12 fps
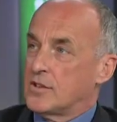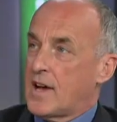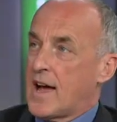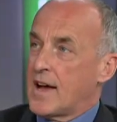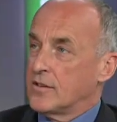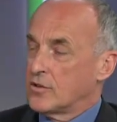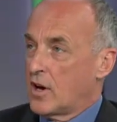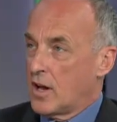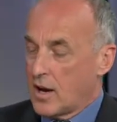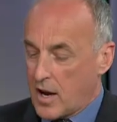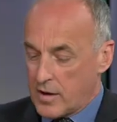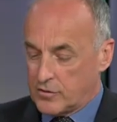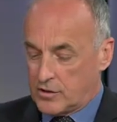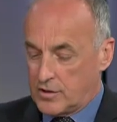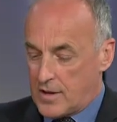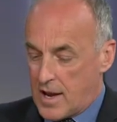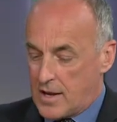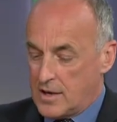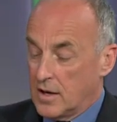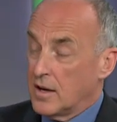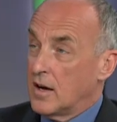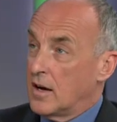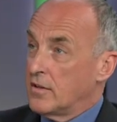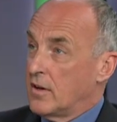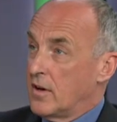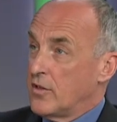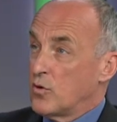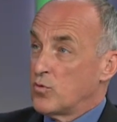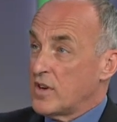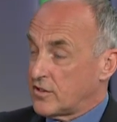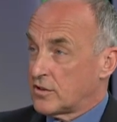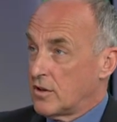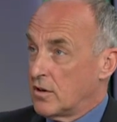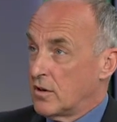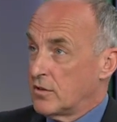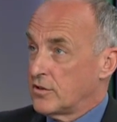has on our lives today and the risks that are